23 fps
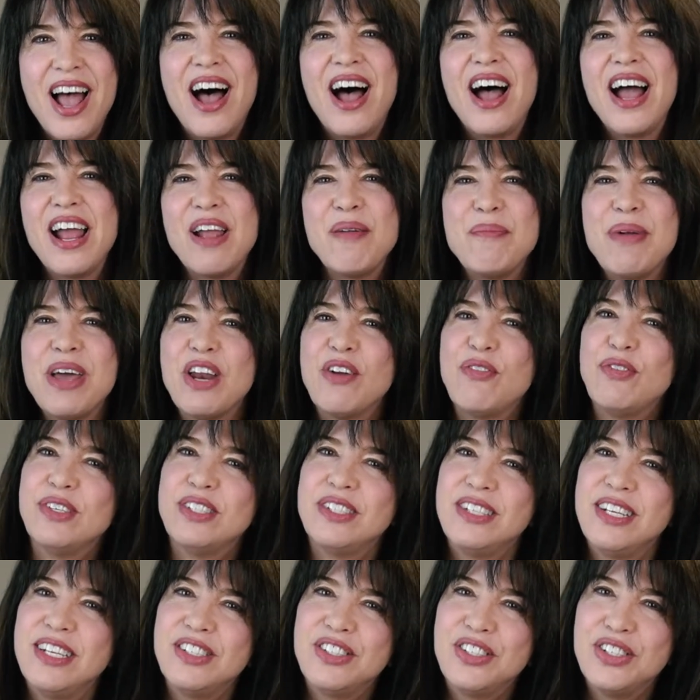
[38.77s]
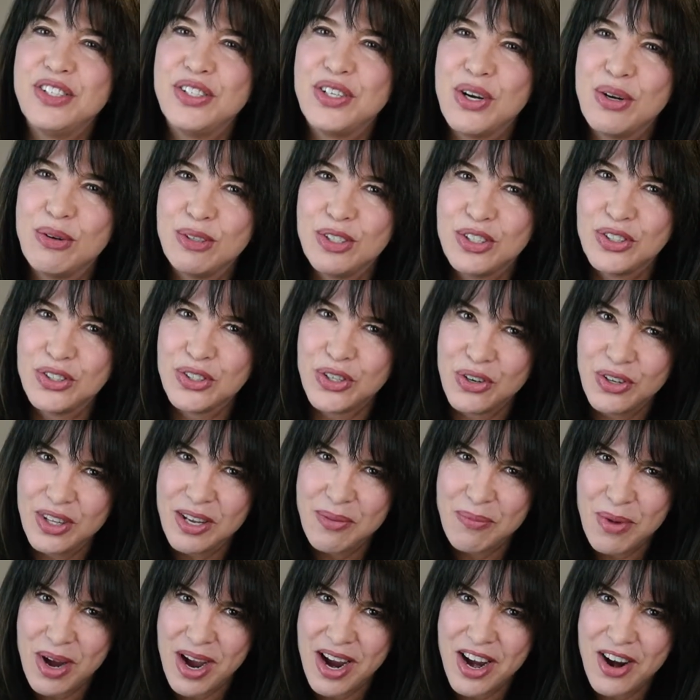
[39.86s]
I'm Manifestation Coach
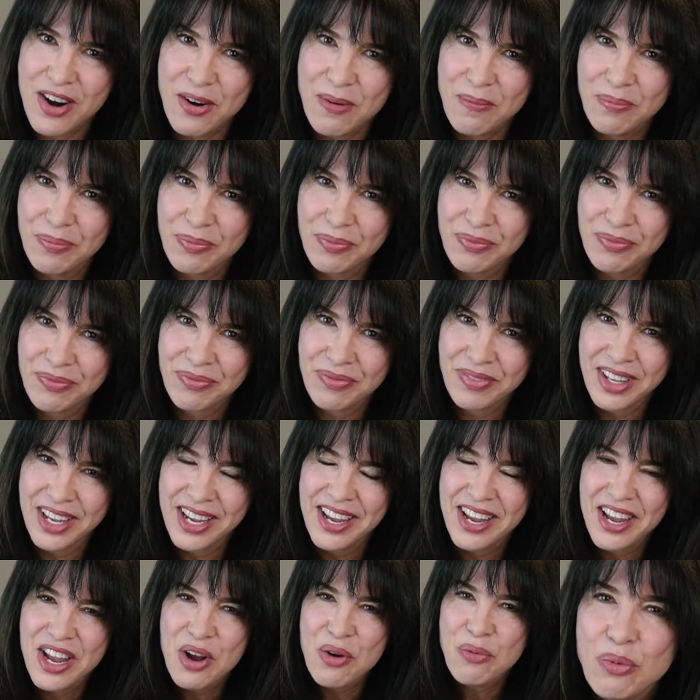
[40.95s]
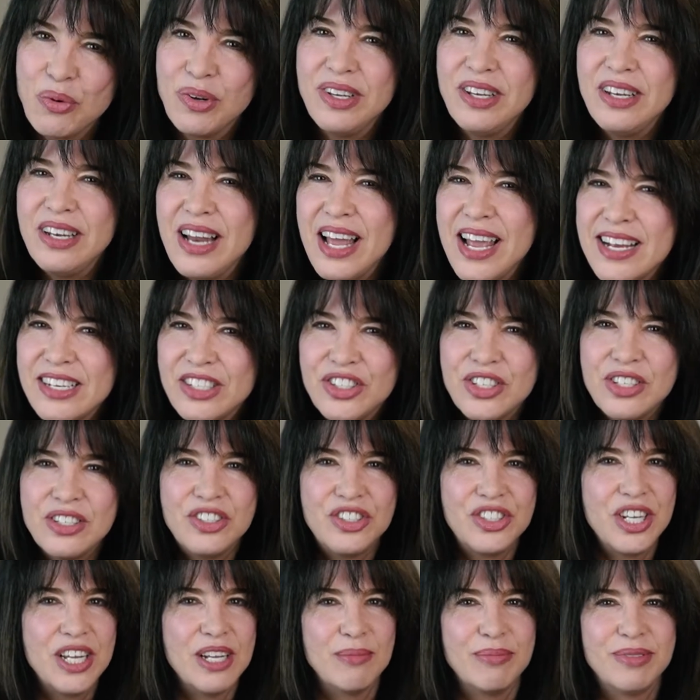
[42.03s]
Sterling Mire.
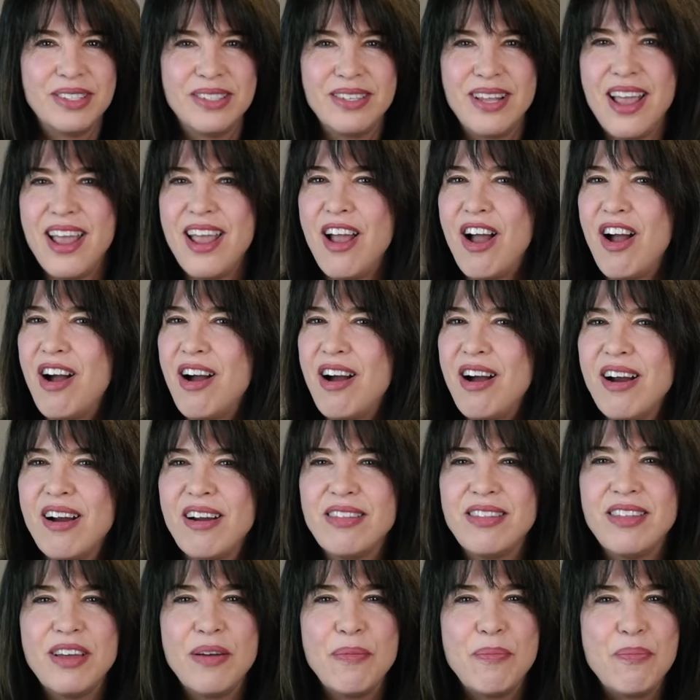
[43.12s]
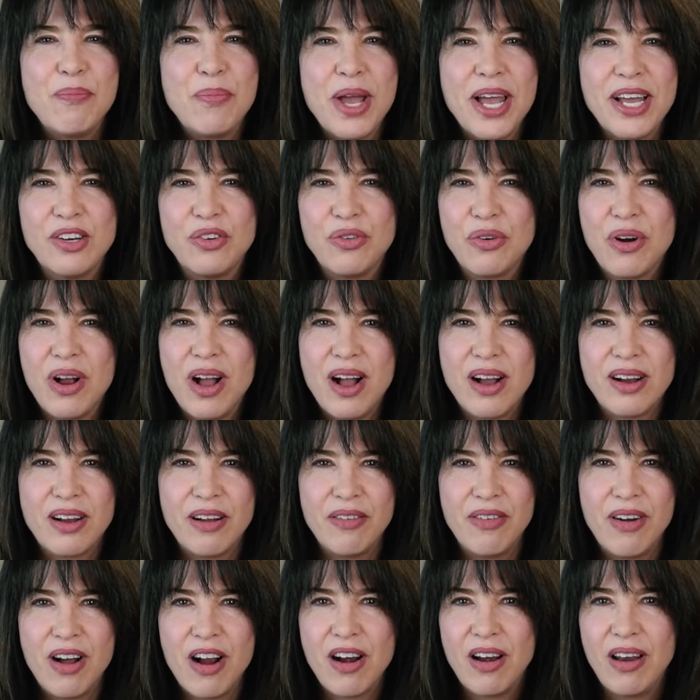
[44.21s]
Relationships, they are the bedrock of
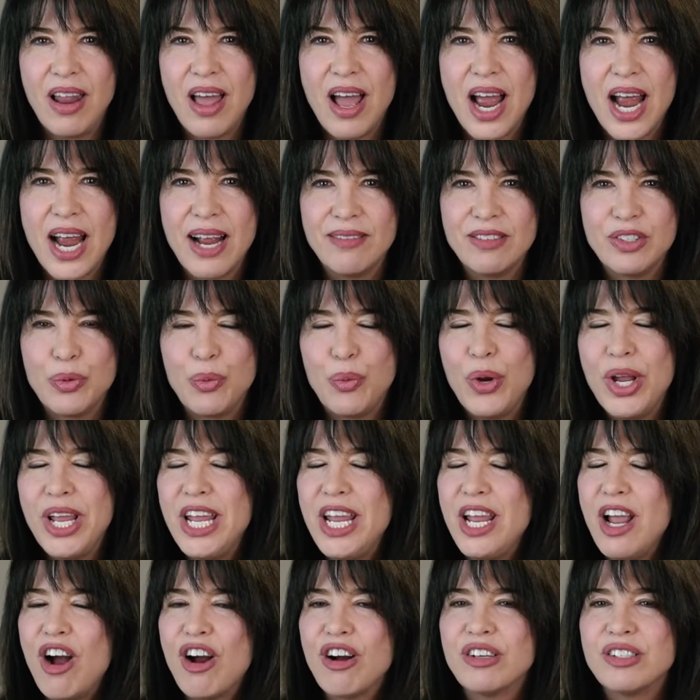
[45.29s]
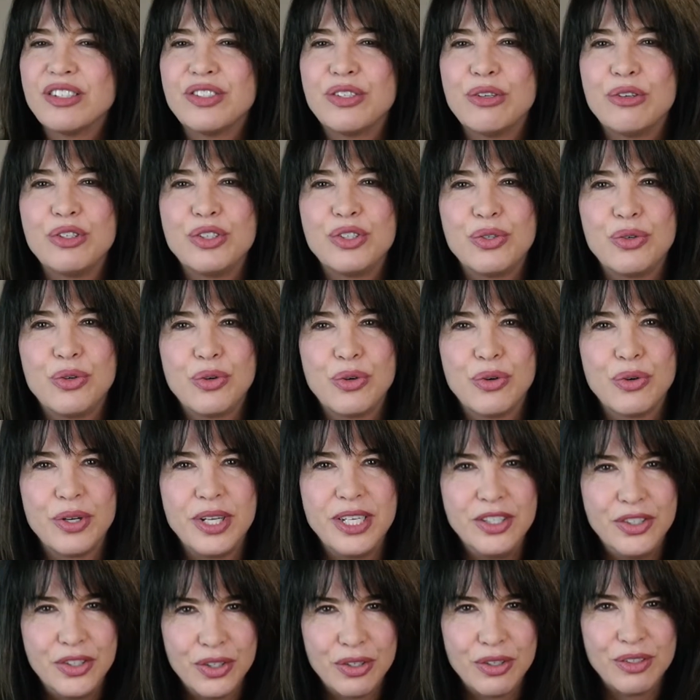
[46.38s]
our lives. We are social
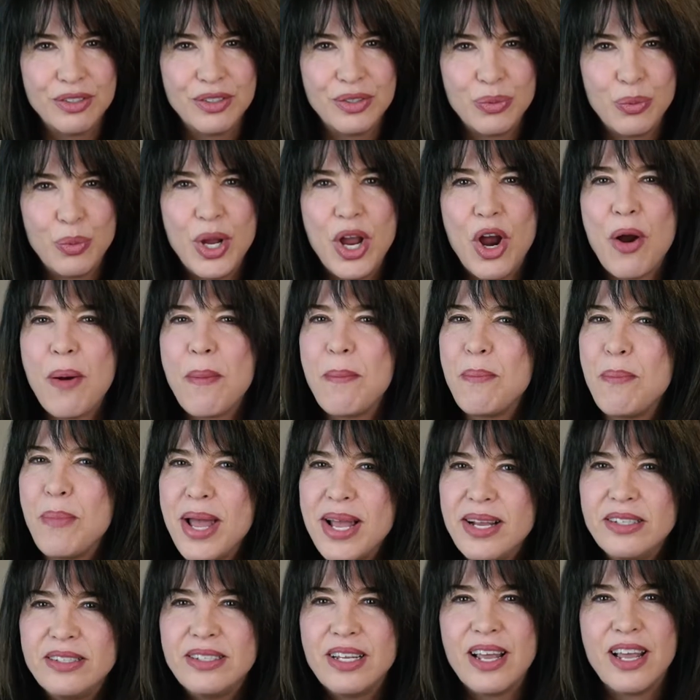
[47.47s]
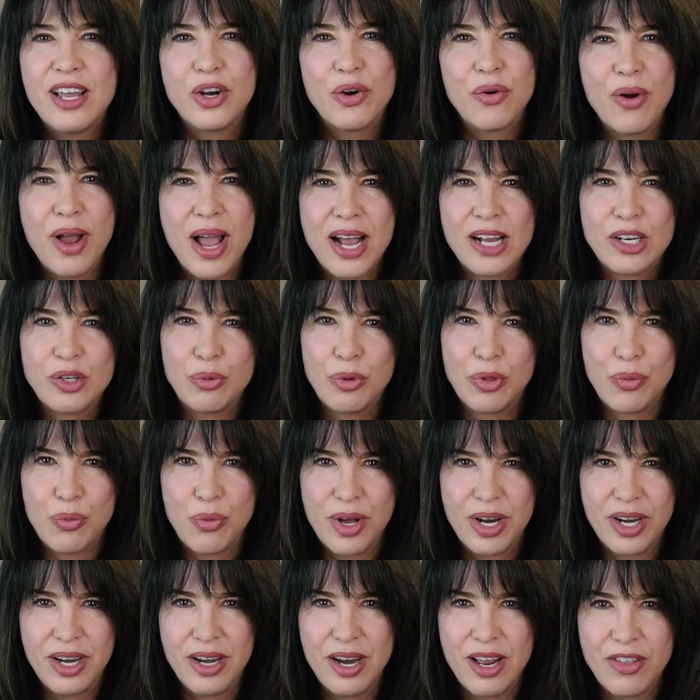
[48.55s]
creatures. We are meant to interact with
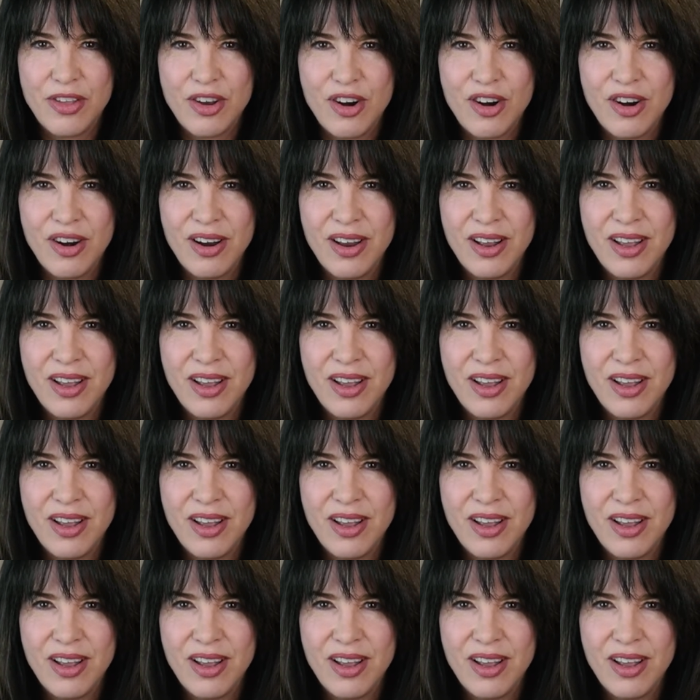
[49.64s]
one another.